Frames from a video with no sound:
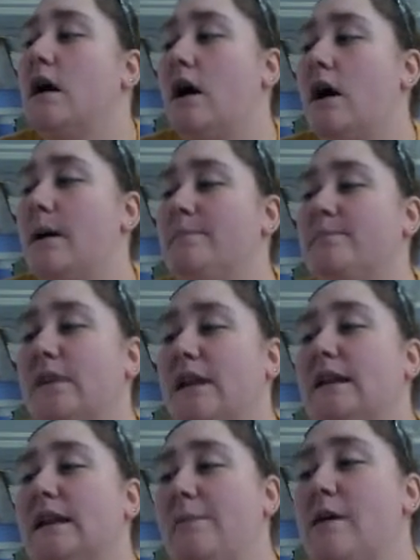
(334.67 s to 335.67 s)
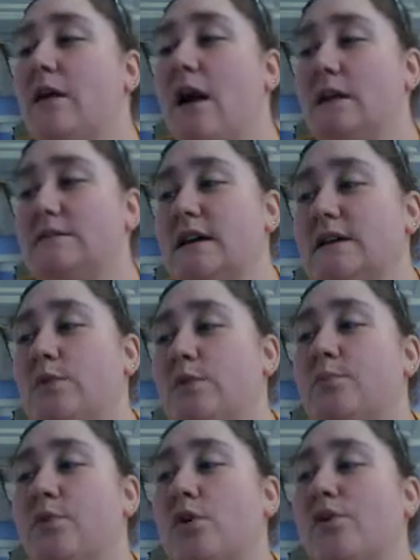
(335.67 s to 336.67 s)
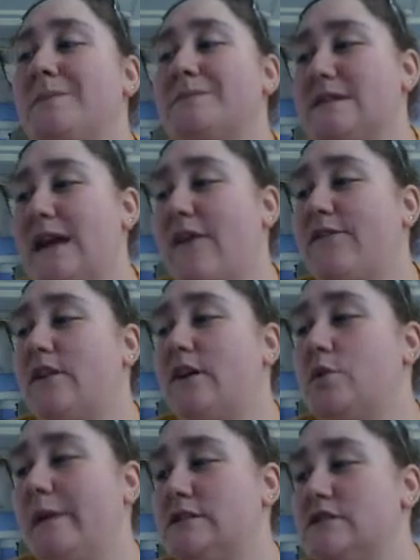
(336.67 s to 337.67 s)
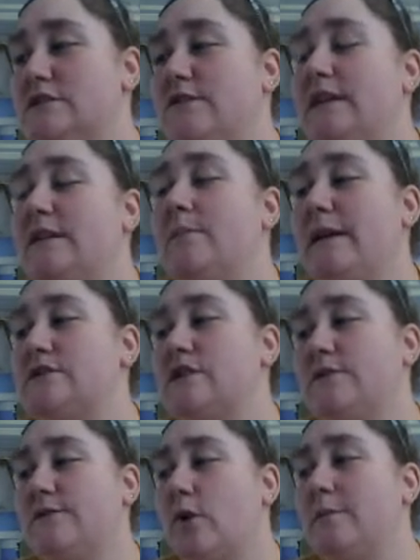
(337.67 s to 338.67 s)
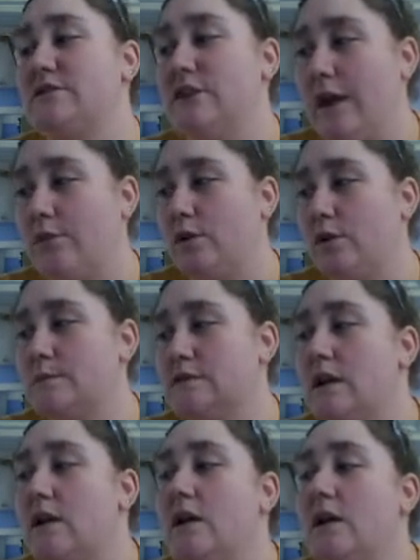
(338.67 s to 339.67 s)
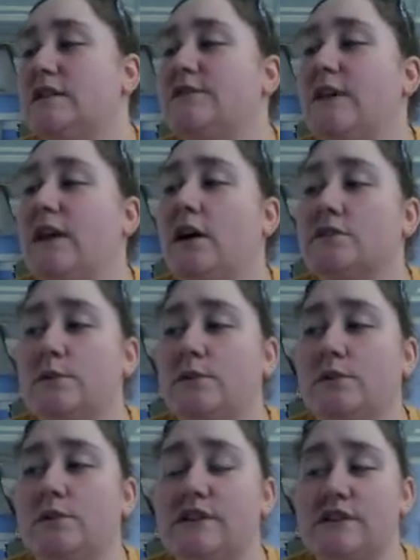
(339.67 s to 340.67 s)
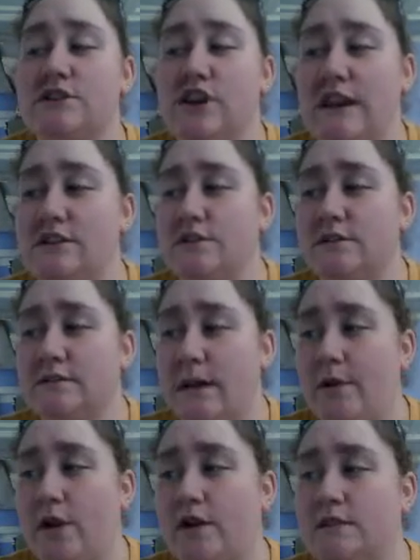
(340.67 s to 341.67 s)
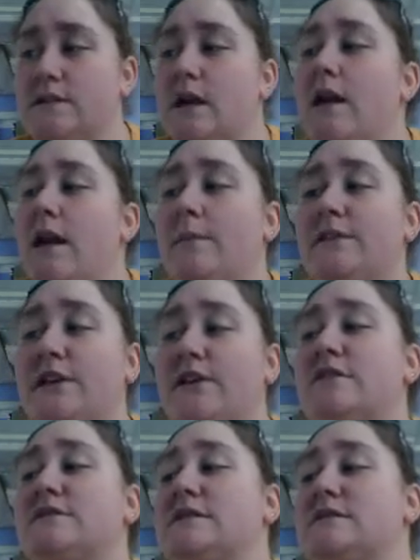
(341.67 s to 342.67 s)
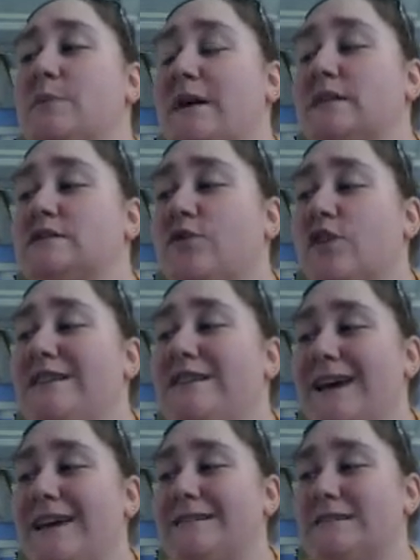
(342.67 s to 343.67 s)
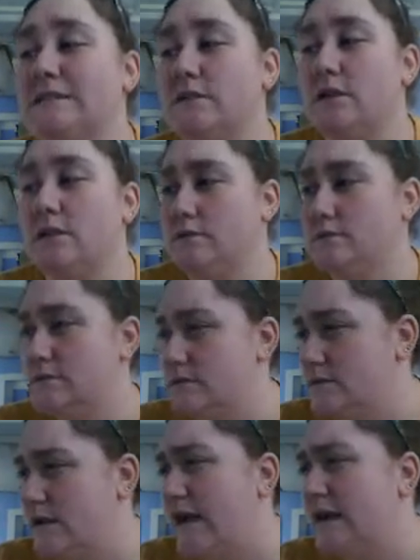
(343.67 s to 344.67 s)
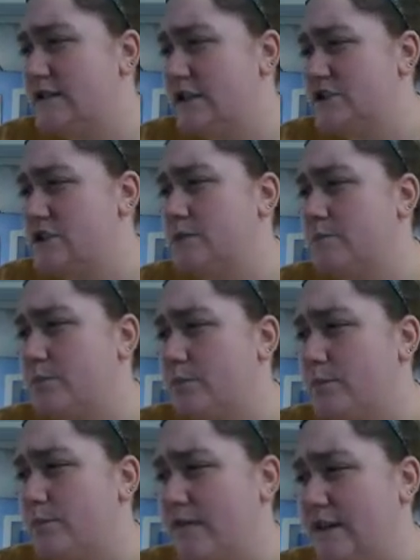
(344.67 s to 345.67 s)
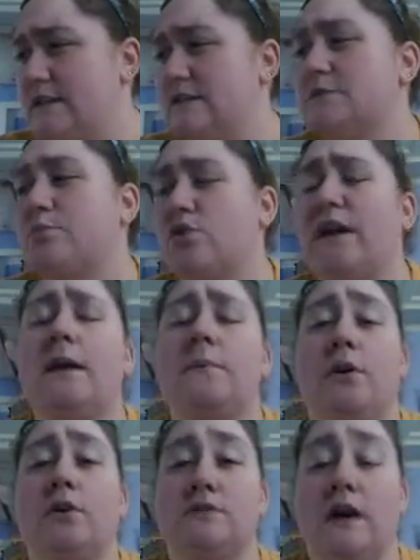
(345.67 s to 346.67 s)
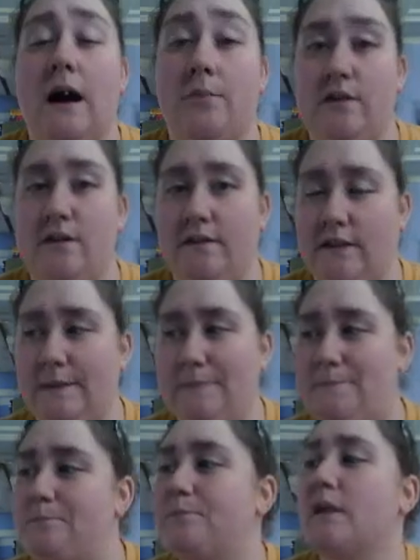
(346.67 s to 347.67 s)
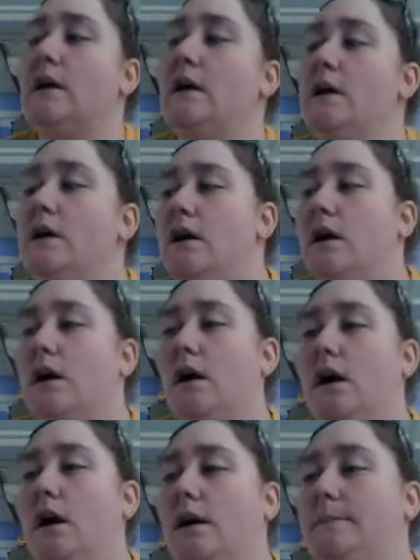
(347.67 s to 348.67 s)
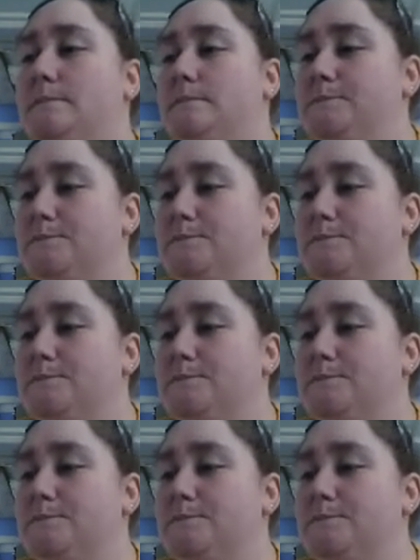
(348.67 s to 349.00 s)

and email contact with the program staff and other patients via the patient forum and chat rooms. This fee also includes educational seminars and materials, as well as free dietitian visits pre and post operatively. I